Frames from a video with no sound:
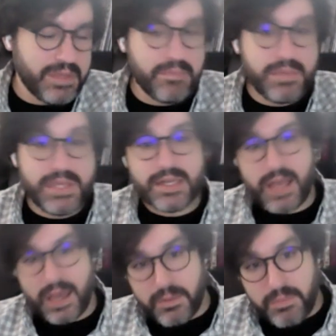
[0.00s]
been
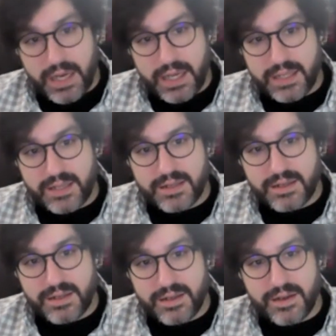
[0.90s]
beaten down by it,
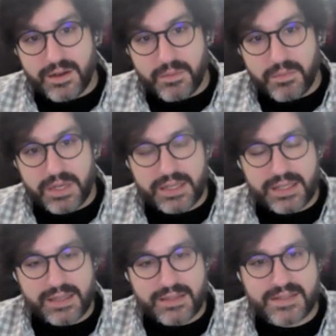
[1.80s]

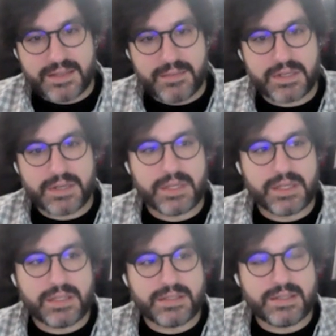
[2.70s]
but at the same time,
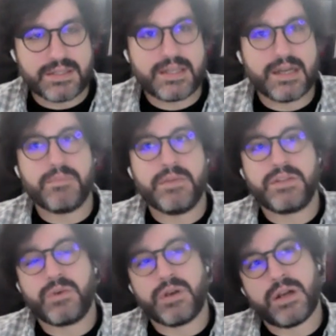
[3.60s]
like it's gotten
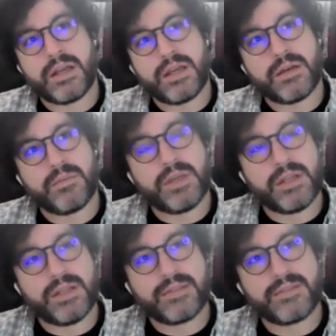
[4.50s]
me to where I am,
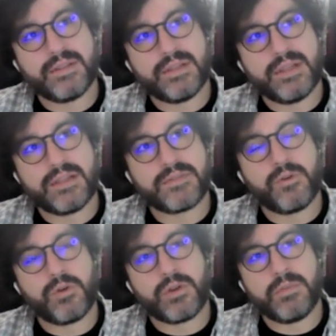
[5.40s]
and it's
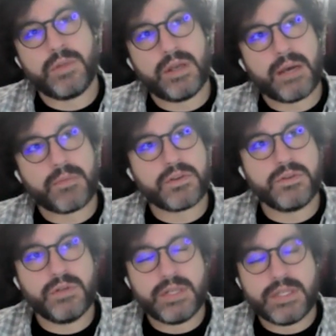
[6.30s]
afforded me
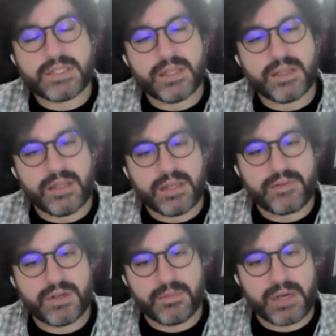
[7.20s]
opportunities that
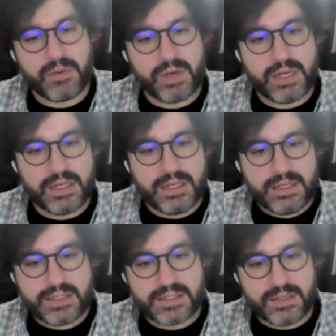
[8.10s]
have come my way.
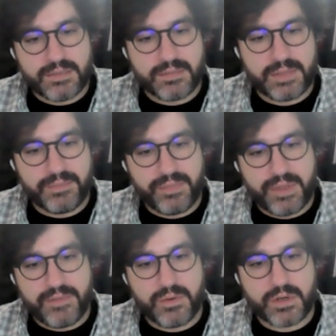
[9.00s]
So I mean,
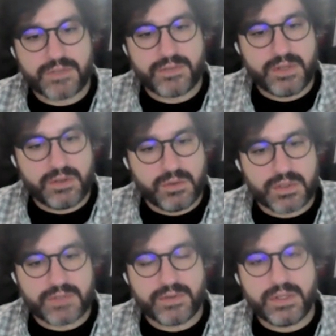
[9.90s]
if it works for you,
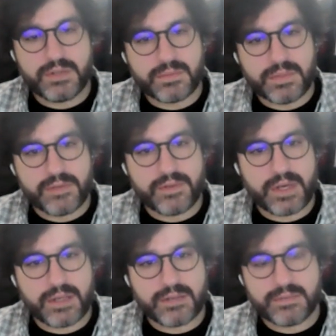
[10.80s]
it works for you.
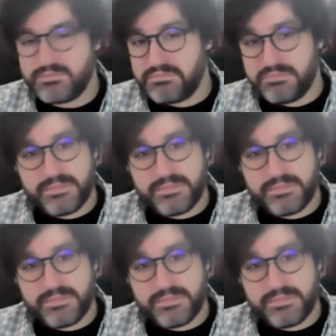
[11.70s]
If not,